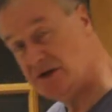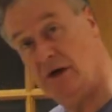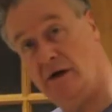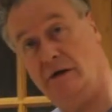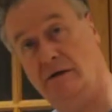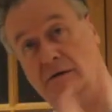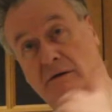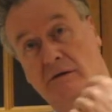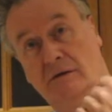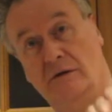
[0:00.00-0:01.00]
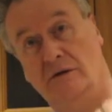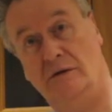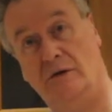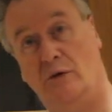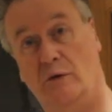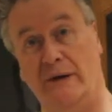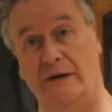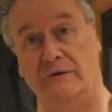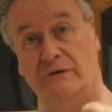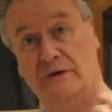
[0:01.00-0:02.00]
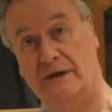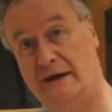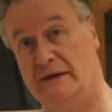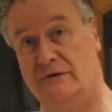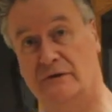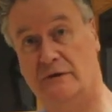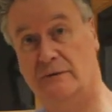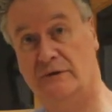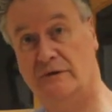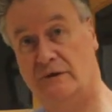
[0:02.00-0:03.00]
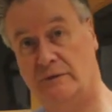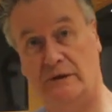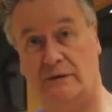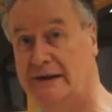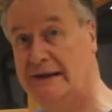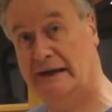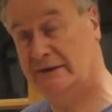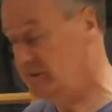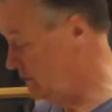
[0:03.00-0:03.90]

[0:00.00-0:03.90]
are hormones, enzymes, so when you get the active